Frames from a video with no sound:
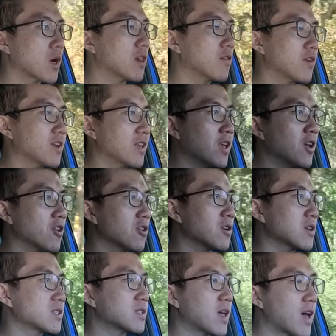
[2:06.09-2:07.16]
relevant here
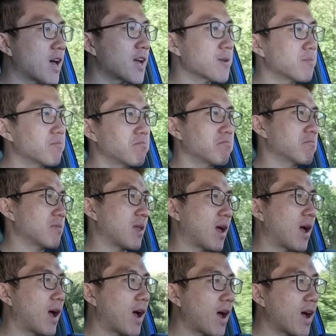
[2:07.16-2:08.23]
is that
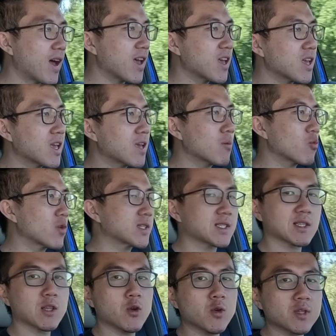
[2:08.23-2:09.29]
I was
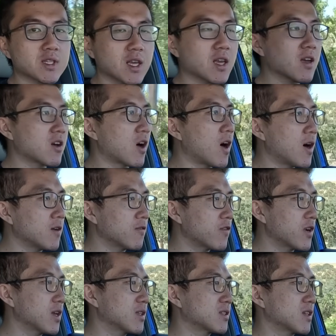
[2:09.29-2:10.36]
losing
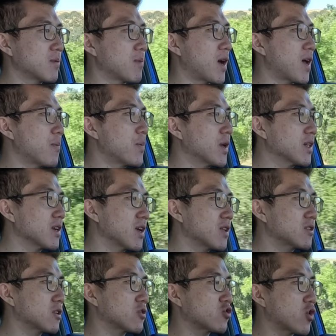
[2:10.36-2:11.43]
confidence in my ability
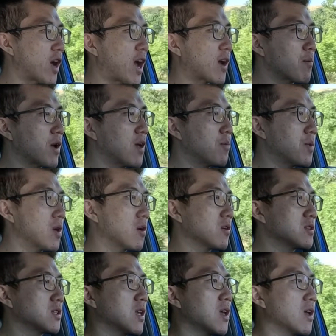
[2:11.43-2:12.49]
to track my
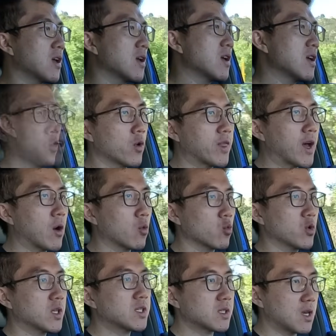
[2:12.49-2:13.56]
BRZ without
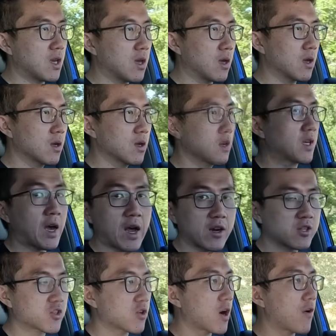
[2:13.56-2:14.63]
risking
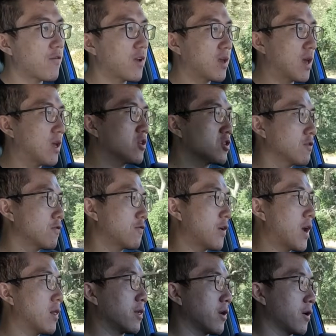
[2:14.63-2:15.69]
catastrophic engine
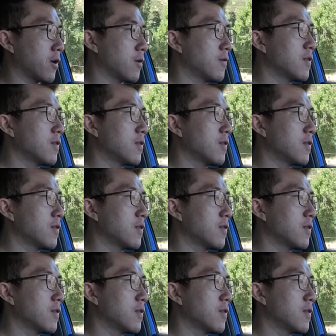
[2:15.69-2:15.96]
failure.